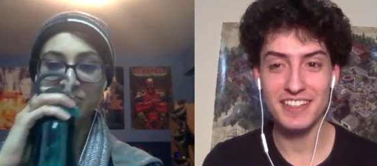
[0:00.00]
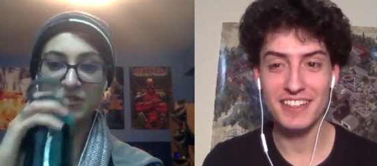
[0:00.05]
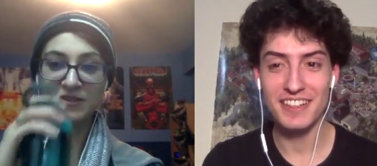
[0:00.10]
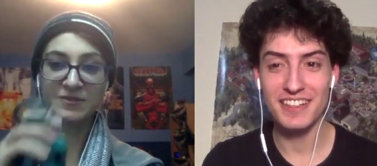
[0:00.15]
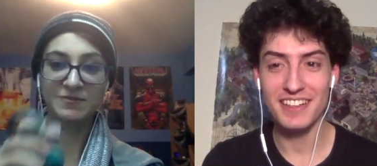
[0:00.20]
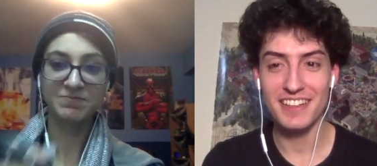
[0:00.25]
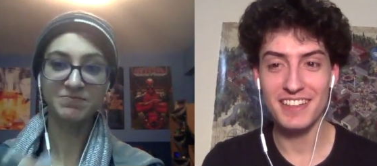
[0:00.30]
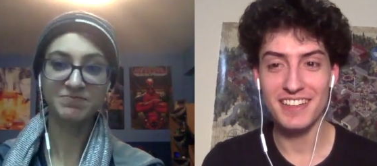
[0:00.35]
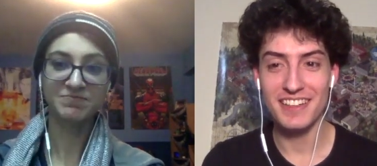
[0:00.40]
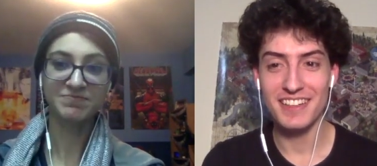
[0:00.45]

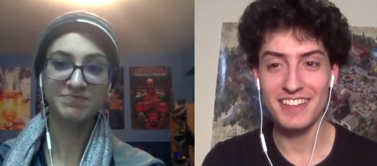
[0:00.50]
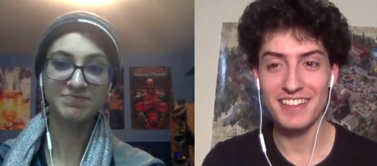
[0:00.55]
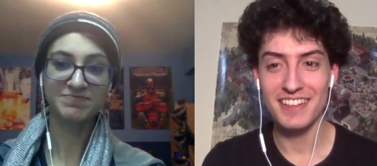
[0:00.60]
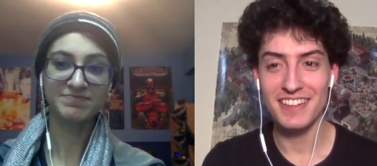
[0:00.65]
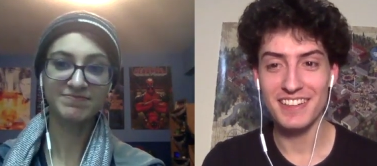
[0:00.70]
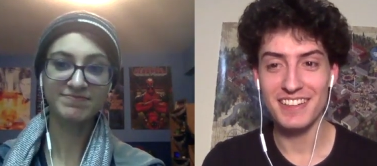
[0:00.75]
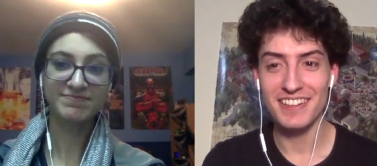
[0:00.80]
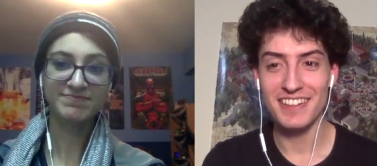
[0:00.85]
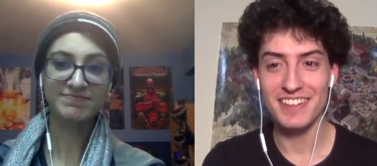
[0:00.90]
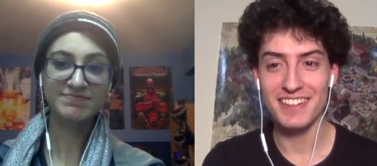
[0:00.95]

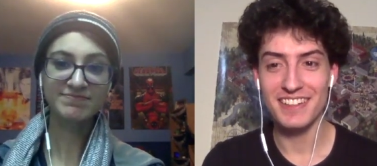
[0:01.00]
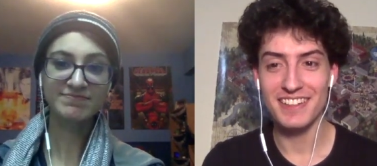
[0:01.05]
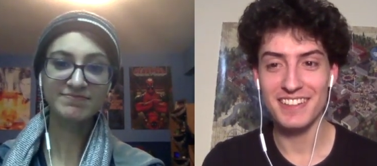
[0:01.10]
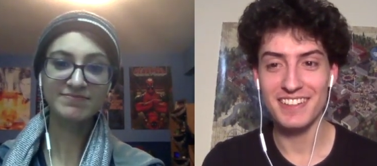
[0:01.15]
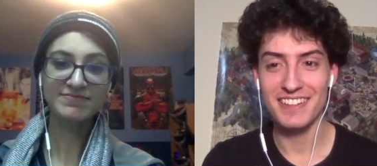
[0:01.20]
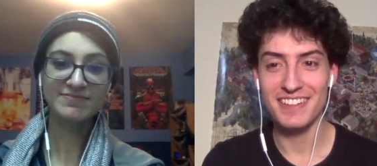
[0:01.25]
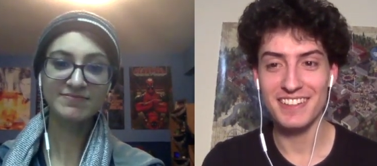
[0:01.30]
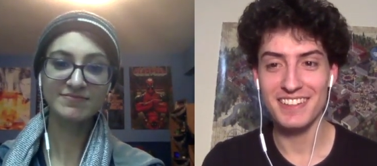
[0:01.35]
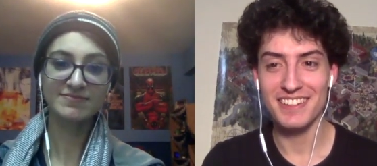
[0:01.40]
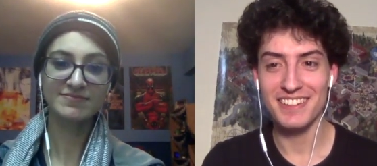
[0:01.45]

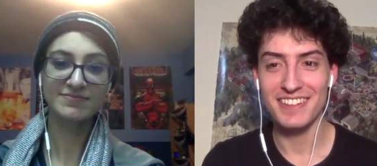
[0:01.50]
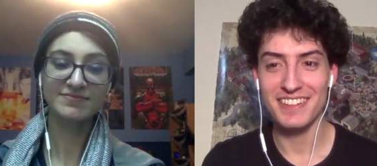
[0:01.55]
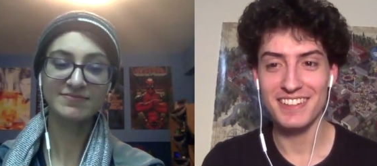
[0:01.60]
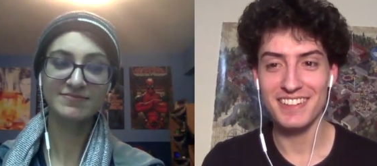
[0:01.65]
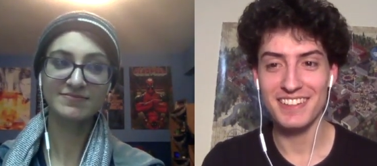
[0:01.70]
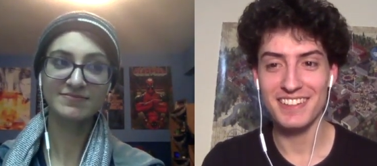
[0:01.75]
Nobody speaks.